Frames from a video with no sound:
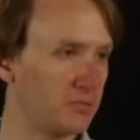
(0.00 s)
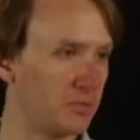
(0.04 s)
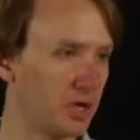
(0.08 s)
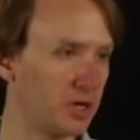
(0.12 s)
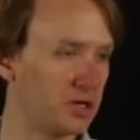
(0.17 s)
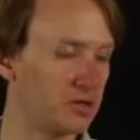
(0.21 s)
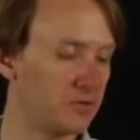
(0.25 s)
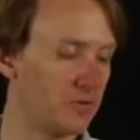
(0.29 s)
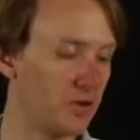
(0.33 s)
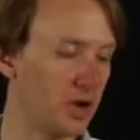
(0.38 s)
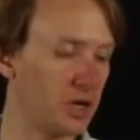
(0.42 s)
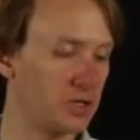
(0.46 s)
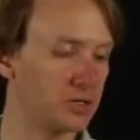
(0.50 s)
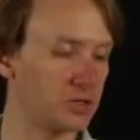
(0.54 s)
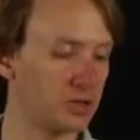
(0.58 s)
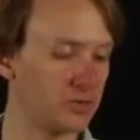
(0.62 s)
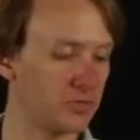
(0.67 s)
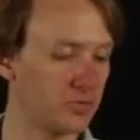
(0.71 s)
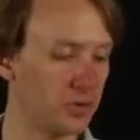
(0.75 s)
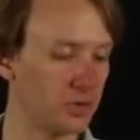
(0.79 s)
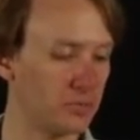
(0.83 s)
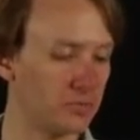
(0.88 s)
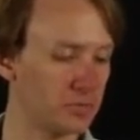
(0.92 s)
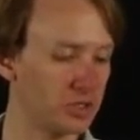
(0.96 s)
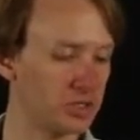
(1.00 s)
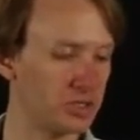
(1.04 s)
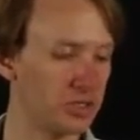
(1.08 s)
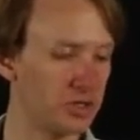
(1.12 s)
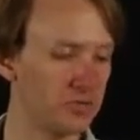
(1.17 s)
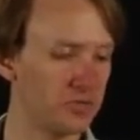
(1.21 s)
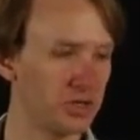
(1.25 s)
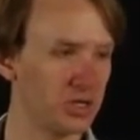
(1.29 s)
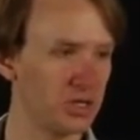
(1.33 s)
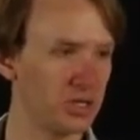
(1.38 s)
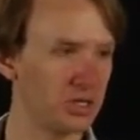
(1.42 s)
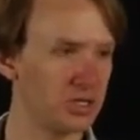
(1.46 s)
my divisor from the
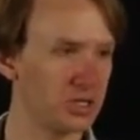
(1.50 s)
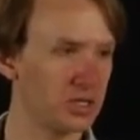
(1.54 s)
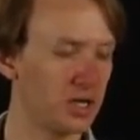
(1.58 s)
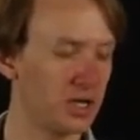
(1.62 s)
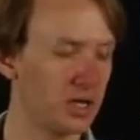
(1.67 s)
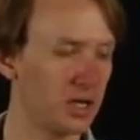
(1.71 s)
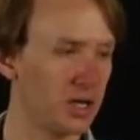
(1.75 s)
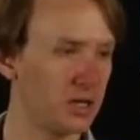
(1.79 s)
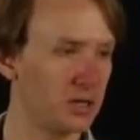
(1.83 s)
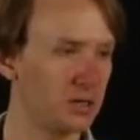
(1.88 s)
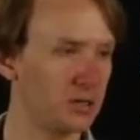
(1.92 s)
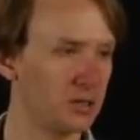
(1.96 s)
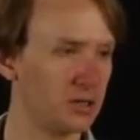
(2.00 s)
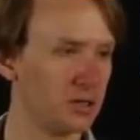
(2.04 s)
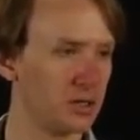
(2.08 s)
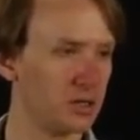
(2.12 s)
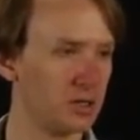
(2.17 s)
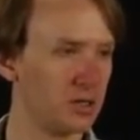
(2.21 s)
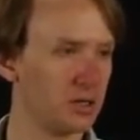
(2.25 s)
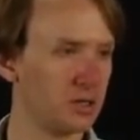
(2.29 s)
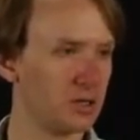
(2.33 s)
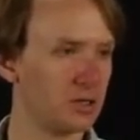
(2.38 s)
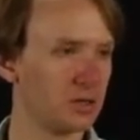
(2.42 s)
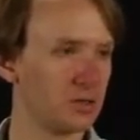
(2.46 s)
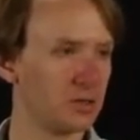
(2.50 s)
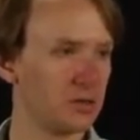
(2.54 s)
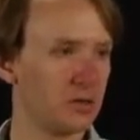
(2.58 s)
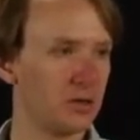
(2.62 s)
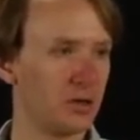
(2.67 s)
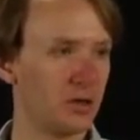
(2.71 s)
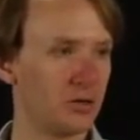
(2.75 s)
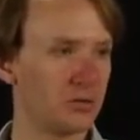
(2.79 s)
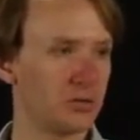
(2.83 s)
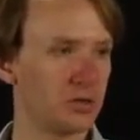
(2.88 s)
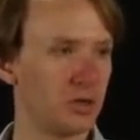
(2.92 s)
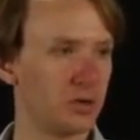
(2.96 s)
dividend again.
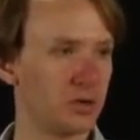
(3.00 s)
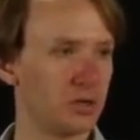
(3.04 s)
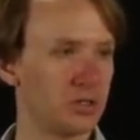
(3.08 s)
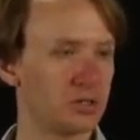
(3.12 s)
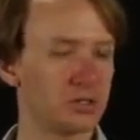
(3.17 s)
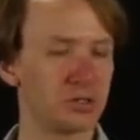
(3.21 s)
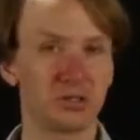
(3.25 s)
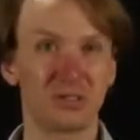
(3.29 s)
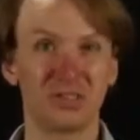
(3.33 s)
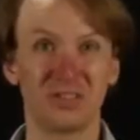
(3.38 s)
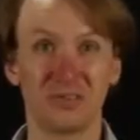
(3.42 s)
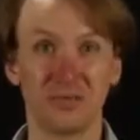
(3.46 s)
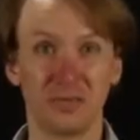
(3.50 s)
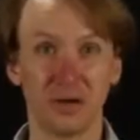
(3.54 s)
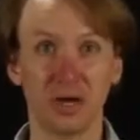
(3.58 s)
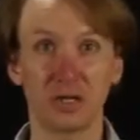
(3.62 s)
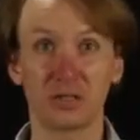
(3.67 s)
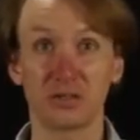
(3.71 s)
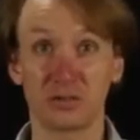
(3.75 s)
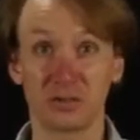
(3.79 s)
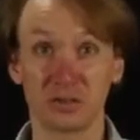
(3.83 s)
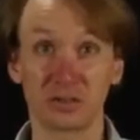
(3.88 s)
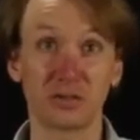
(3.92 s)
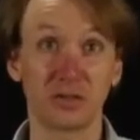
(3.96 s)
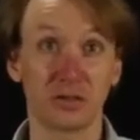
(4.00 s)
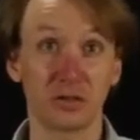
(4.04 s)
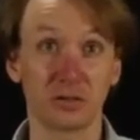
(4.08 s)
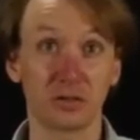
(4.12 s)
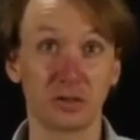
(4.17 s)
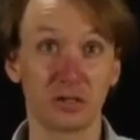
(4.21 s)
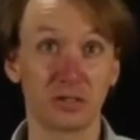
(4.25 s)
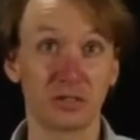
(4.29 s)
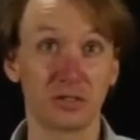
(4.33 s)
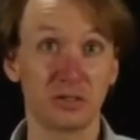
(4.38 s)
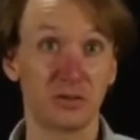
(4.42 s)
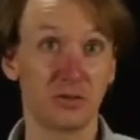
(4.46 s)
I'll notice the divisor is
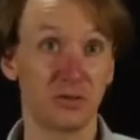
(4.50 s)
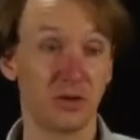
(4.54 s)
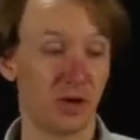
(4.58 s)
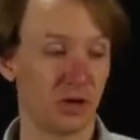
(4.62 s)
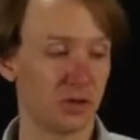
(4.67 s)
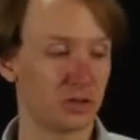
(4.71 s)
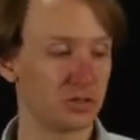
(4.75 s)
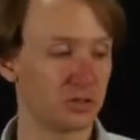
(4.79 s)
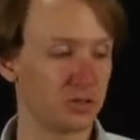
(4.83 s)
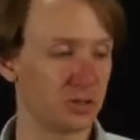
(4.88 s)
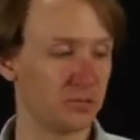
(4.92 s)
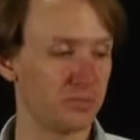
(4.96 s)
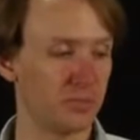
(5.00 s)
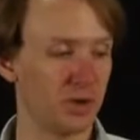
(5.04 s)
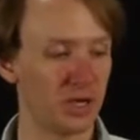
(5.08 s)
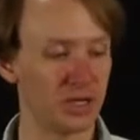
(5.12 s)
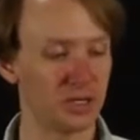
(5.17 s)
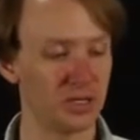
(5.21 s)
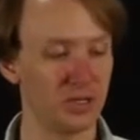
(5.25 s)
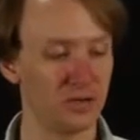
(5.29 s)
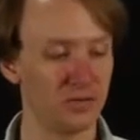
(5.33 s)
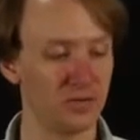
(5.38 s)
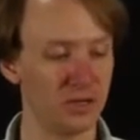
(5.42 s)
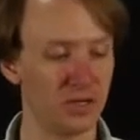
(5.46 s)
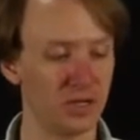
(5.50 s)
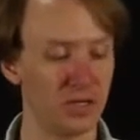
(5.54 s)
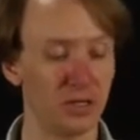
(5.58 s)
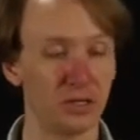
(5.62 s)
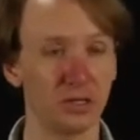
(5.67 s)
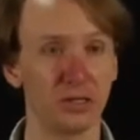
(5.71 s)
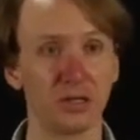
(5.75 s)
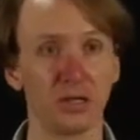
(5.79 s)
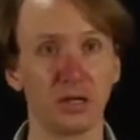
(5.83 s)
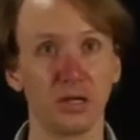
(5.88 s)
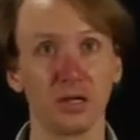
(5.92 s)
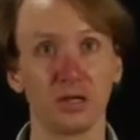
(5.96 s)
clearly still larger than my dividend,
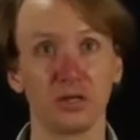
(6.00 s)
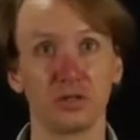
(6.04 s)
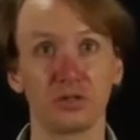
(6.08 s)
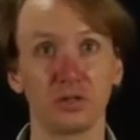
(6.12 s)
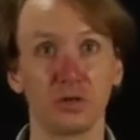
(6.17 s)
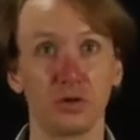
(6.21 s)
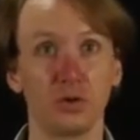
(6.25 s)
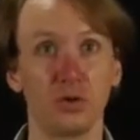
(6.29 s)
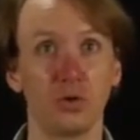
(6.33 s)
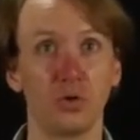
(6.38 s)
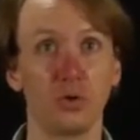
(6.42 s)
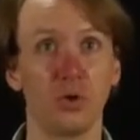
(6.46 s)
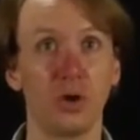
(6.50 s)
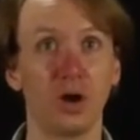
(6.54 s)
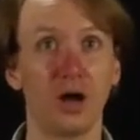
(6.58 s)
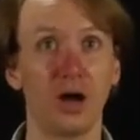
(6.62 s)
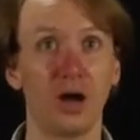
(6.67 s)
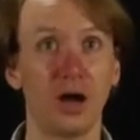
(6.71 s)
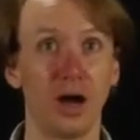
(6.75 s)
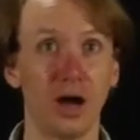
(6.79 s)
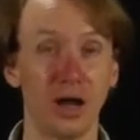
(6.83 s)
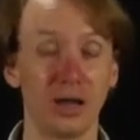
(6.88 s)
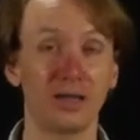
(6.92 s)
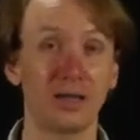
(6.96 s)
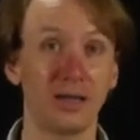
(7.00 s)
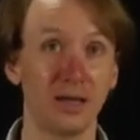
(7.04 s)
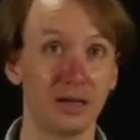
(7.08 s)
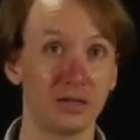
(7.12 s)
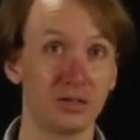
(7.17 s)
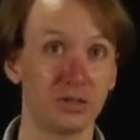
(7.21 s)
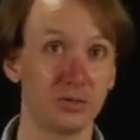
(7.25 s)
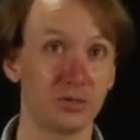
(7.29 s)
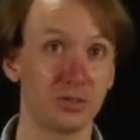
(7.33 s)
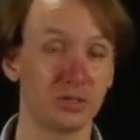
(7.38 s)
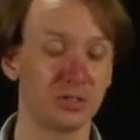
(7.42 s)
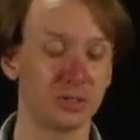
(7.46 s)
so I can't
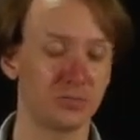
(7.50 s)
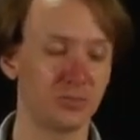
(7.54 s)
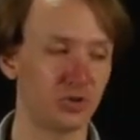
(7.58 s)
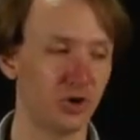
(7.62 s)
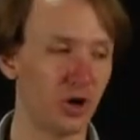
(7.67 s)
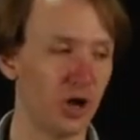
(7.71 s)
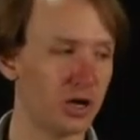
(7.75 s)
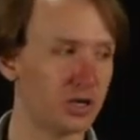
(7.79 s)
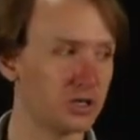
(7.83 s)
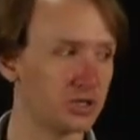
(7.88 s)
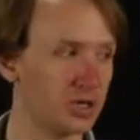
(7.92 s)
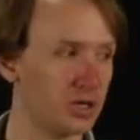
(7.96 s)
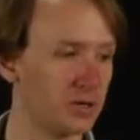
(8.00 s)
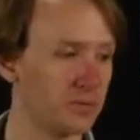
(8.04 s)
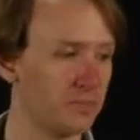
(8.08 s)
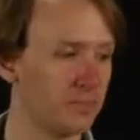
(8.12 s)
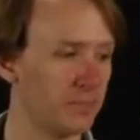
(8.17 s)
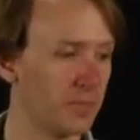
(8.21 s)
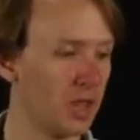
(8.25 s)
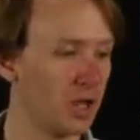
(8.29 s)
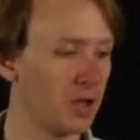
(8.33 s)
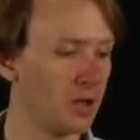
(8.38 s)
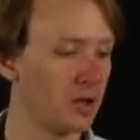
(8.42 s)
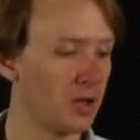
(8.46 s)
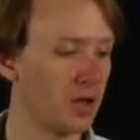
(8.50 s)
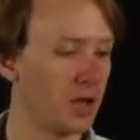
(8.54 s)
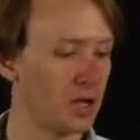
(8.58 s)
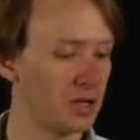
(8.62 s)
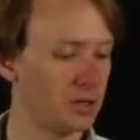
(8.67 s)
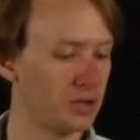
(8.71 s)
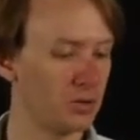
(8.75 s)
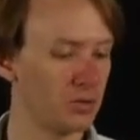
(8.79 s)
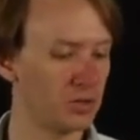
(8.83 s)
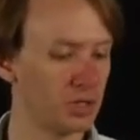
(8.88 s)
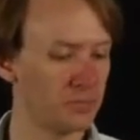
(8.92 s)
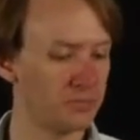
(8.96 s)
do the subtraction. I
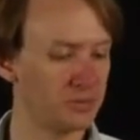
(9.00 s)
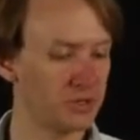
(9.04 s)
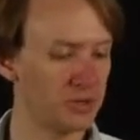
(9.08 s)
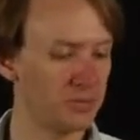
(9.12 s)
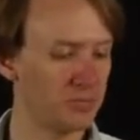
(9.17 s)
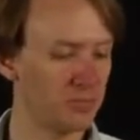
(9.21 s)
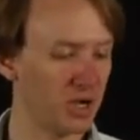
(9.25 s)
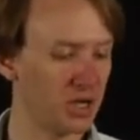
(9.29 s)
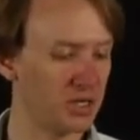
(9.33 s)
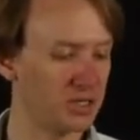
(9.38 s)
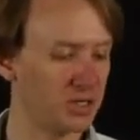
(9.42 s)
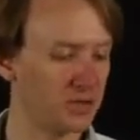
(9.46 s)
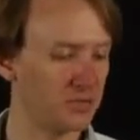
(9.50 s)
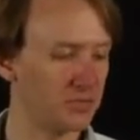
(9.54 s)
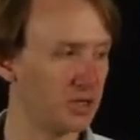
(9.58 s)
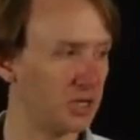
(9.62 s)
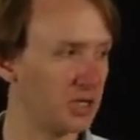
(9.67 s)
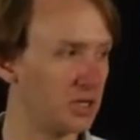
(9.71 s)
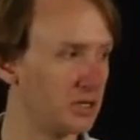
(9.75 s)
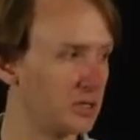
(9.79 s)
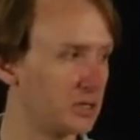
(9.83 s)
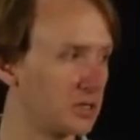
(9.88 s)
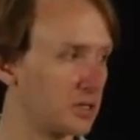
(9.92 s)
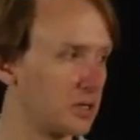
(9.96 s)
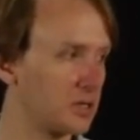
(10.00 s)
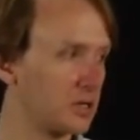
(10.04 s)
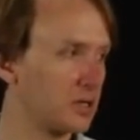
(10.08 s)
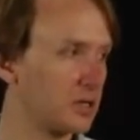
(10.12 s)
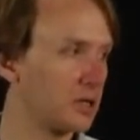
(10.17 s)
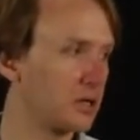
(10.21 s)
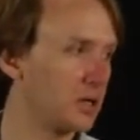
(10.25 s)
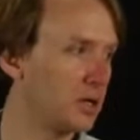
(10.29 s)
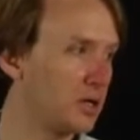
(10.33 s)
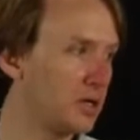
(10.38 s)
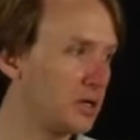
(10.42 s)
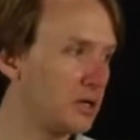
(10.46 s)
don't update my dividend,
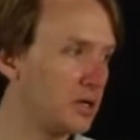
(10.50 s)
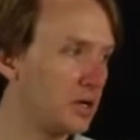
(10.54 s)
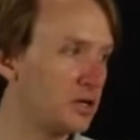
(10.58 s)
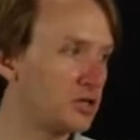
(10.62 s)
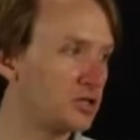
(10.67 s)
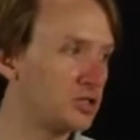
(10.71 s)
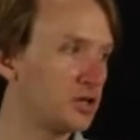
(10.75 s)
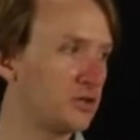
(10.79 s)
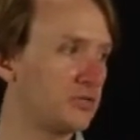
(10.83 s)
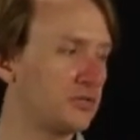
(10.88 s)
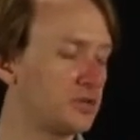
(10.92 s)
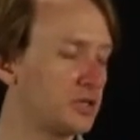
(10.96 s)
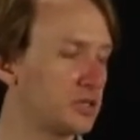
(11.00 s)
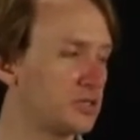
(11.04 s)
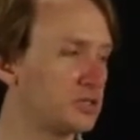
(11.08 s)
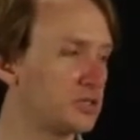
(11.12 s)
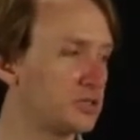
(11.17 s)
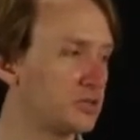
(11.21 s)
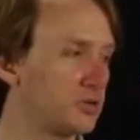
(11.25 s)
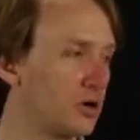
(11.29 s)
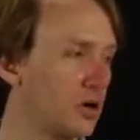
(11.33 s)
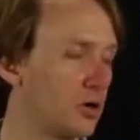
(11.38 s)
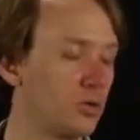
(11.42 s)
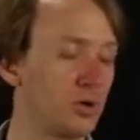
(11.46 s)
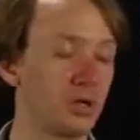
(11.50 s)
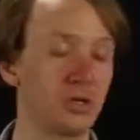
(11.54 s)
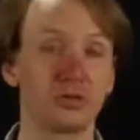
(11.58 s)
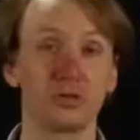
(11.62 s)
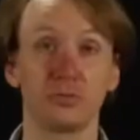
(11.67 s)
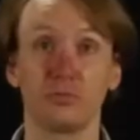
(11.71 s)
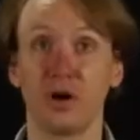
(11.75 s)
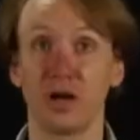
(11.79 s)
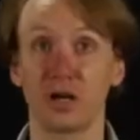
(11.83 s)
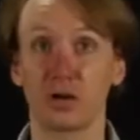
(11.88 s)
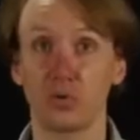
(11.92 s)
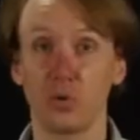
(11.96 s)
and I shift a zero into
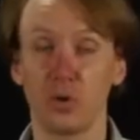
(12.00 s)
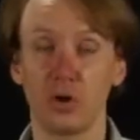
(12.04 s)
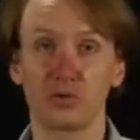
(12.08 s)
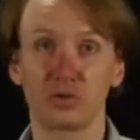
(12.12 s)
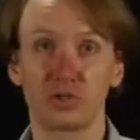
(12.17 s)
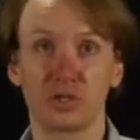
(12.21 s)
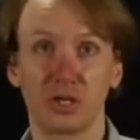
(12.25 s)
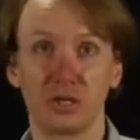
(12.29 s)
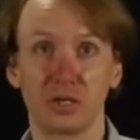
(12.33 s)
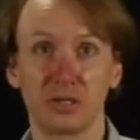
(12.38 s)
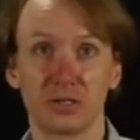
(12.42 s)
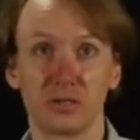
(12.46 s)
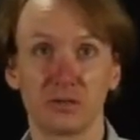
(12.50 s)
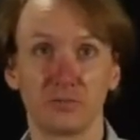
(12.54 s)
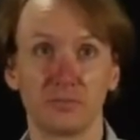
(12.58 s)
my quotient.